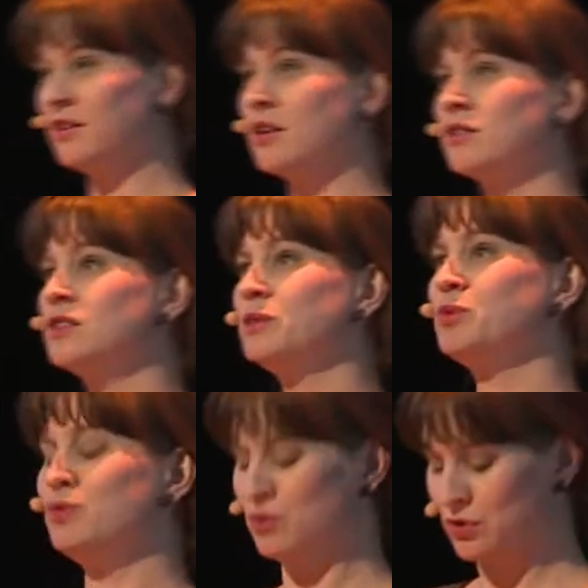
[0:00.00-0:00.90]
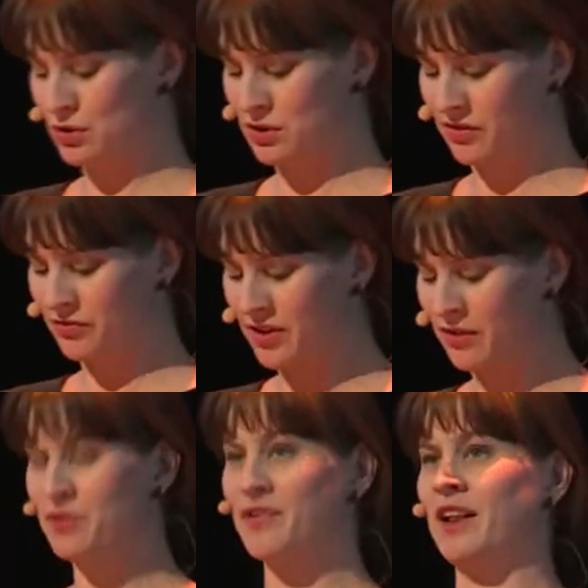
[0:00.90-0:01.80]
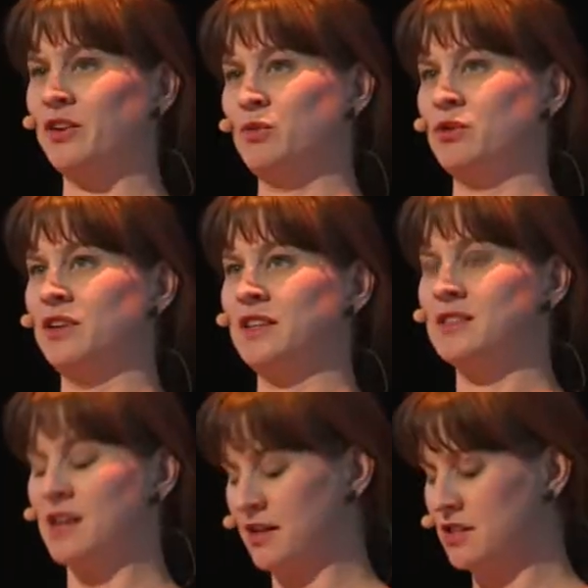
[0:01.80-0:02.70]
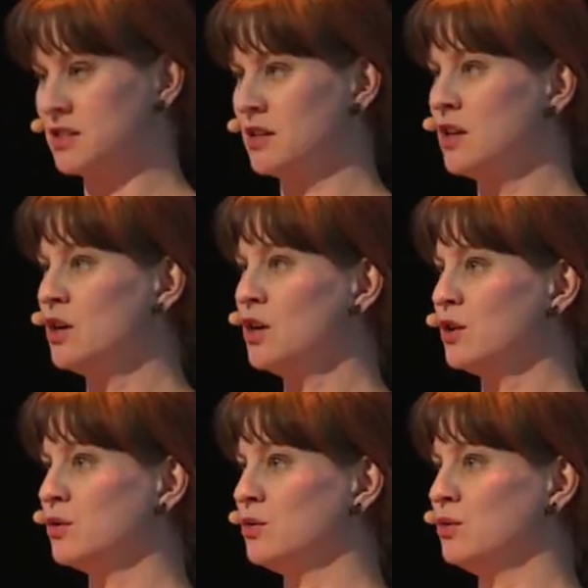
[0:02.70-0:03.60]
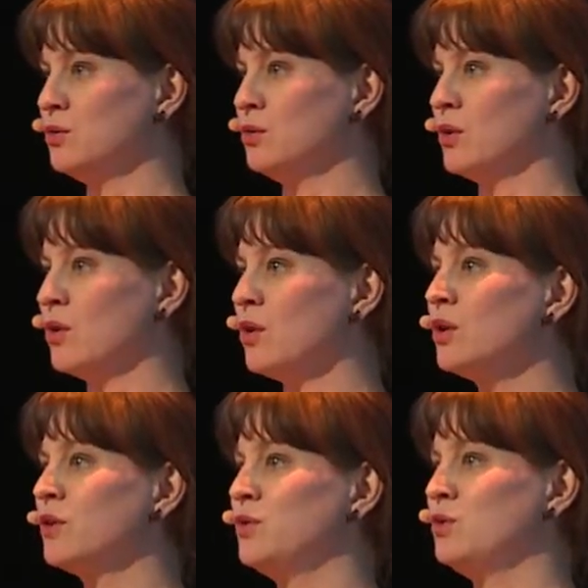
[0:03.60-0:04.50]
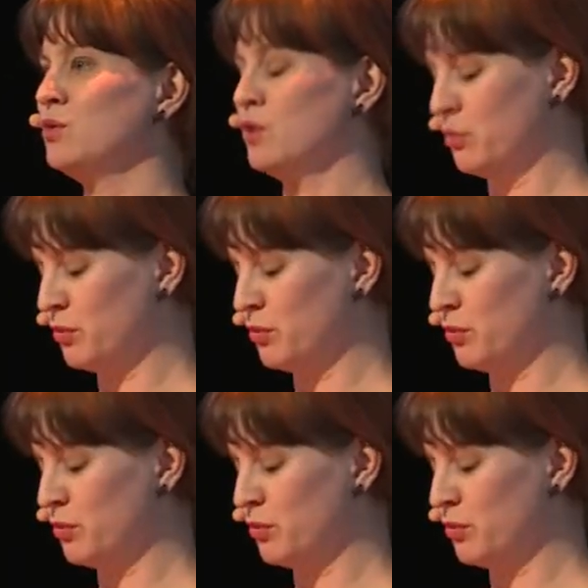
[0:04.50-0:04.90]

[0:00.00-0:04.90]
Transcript: it contributes very valuable insights to all of you,